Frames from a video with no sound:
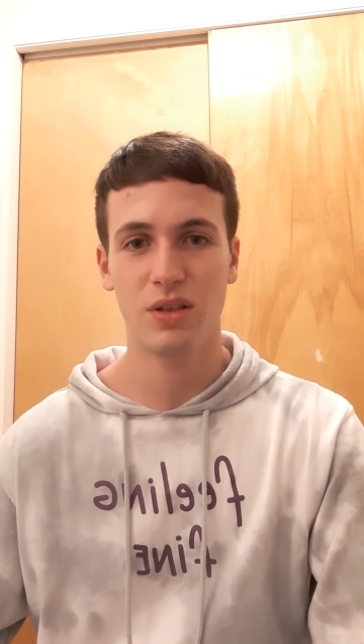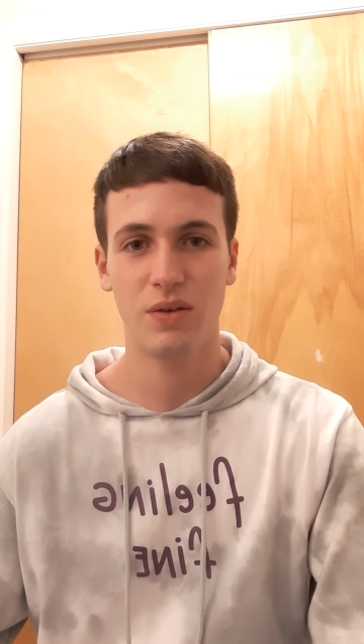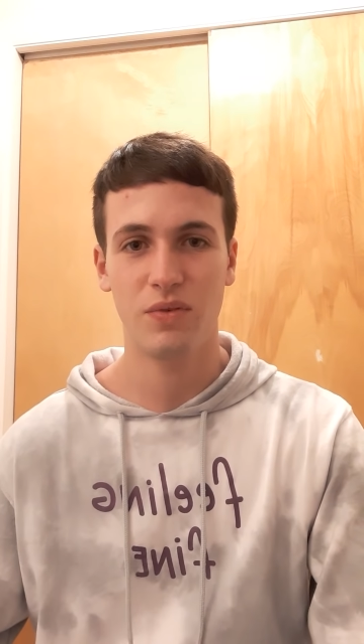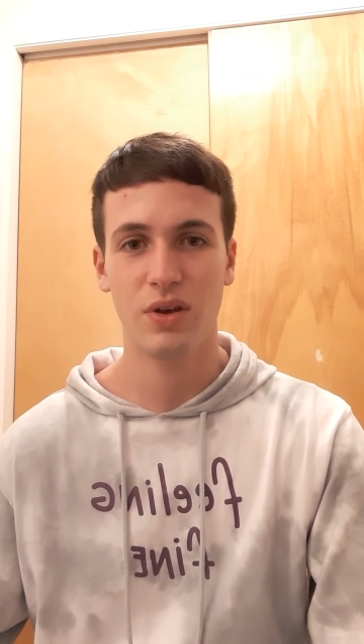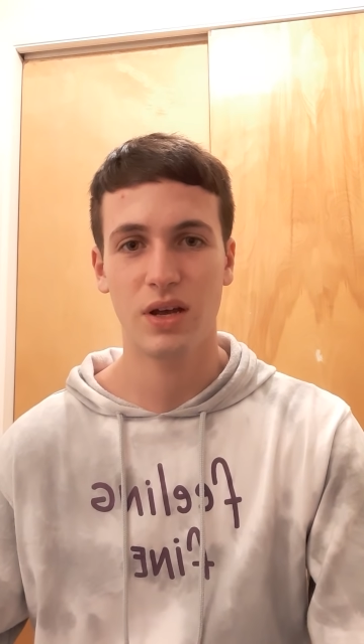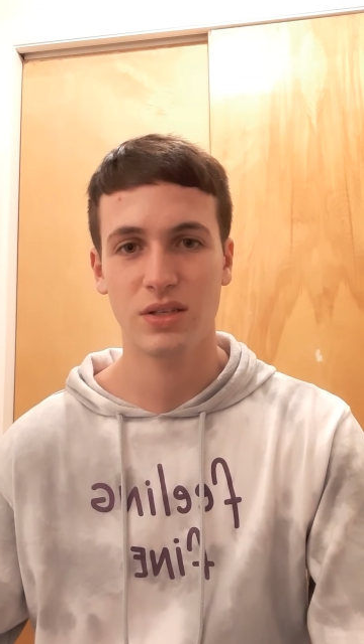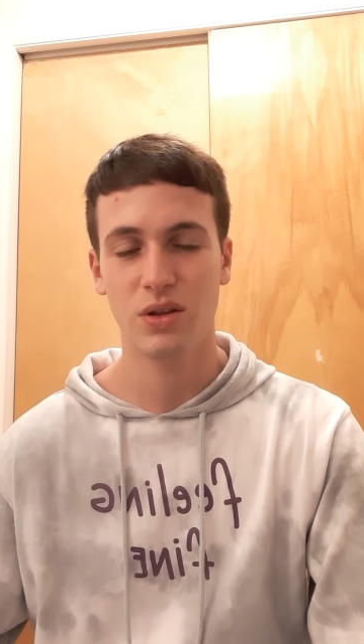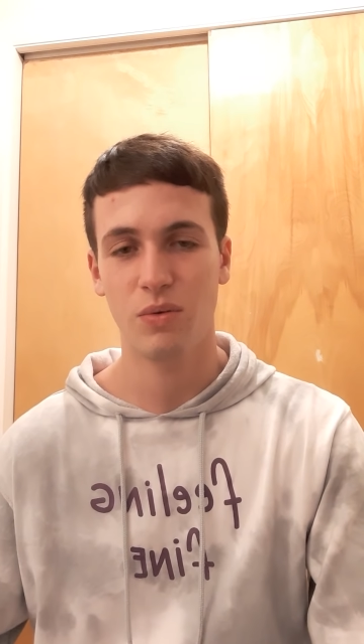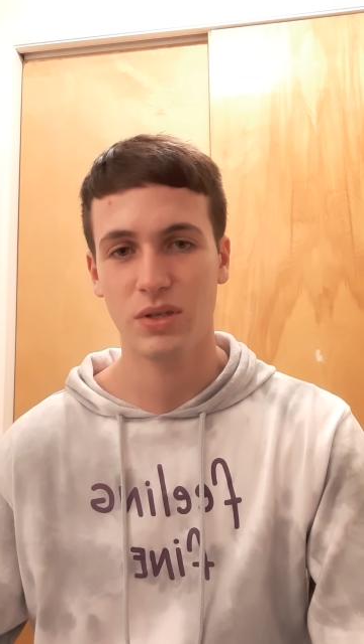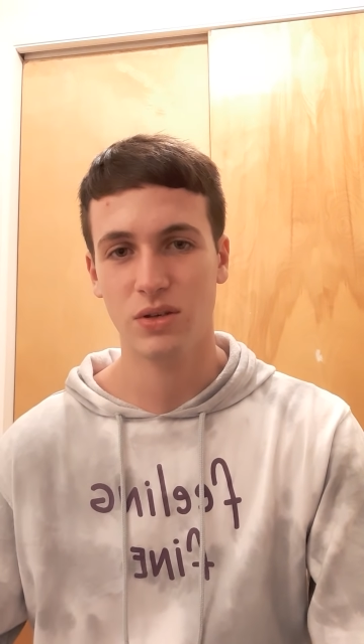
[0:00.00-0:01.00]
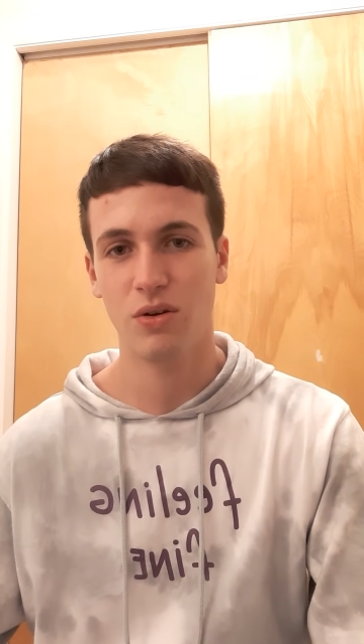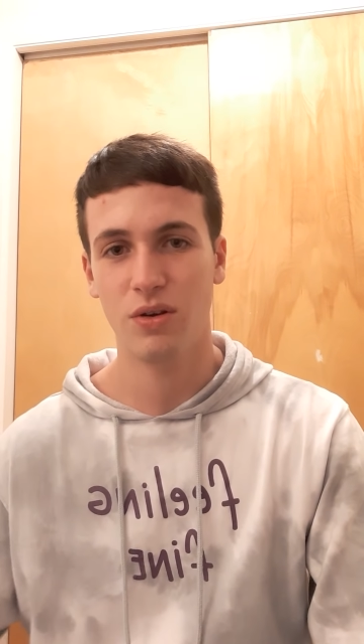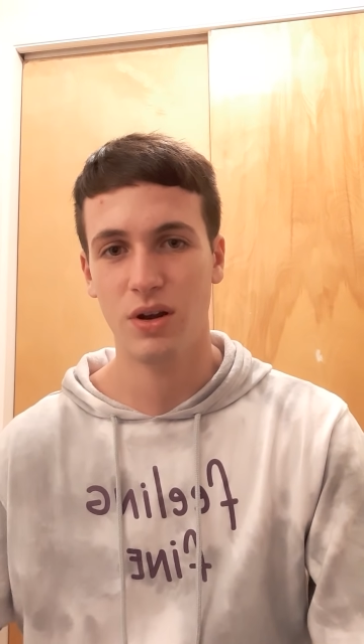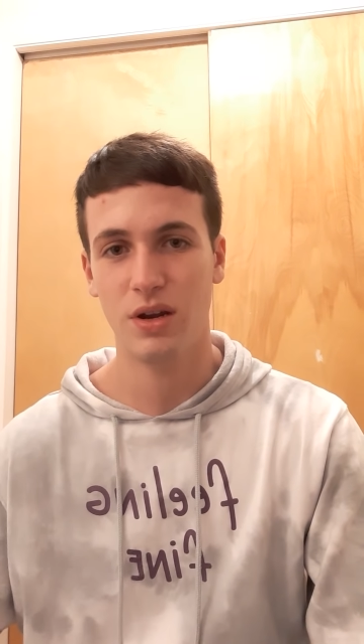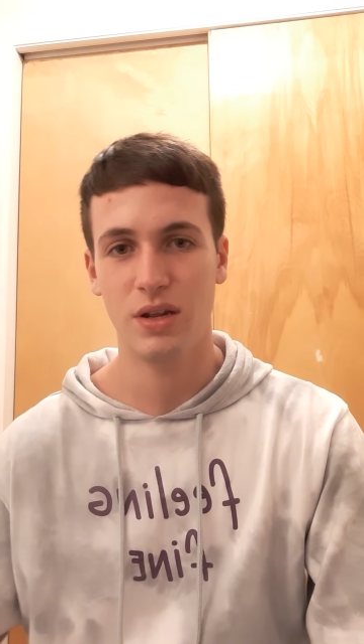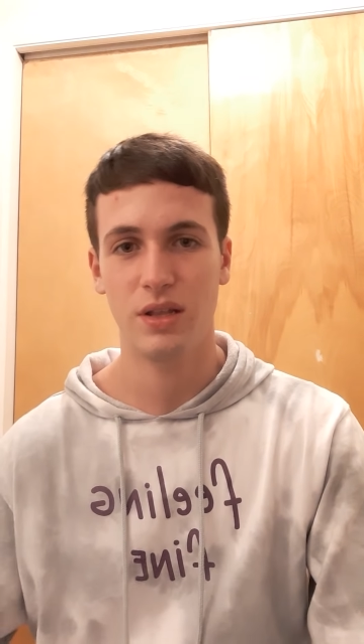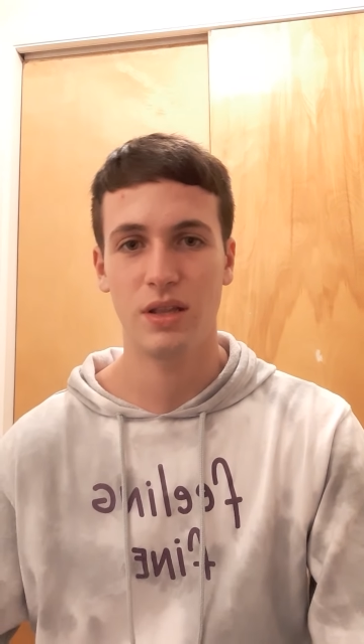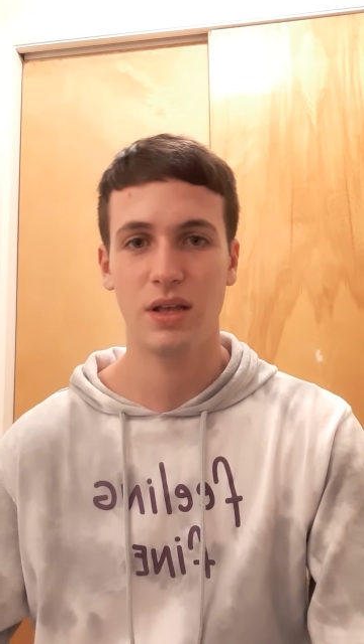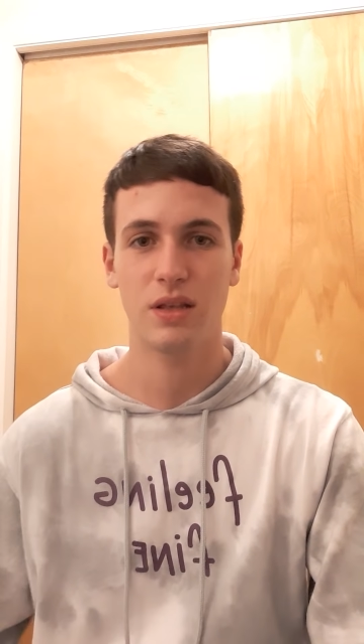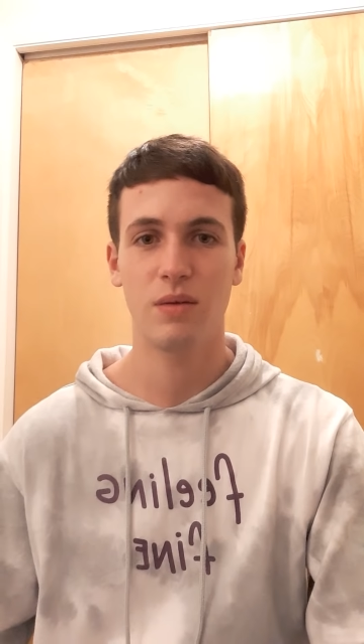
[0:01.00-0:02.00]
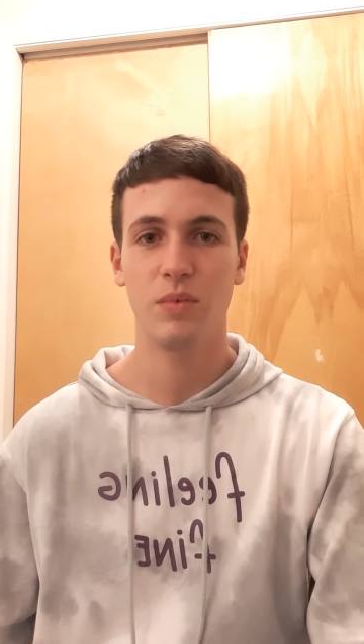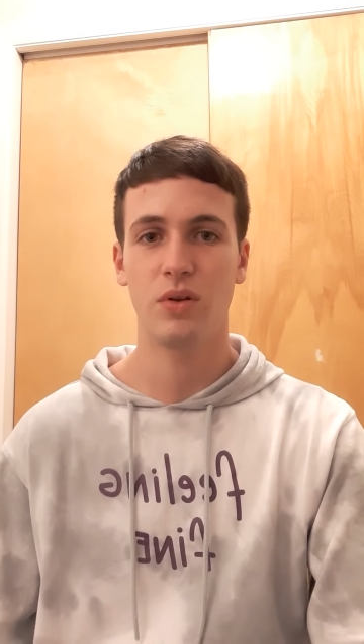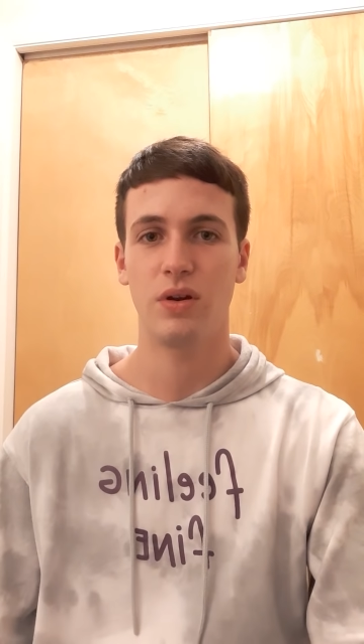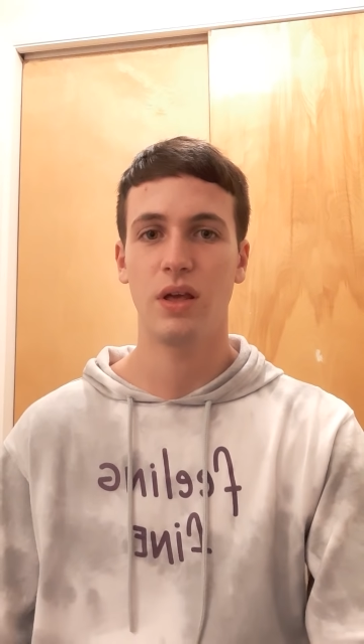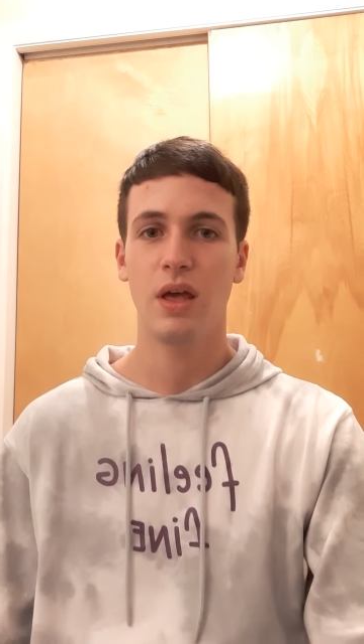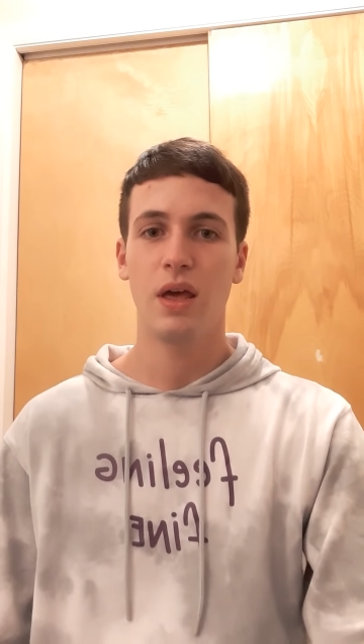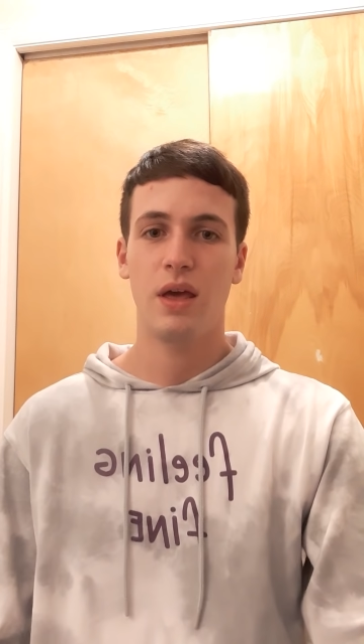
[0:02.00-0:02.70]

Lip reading: and if you guys know what's going on in that community,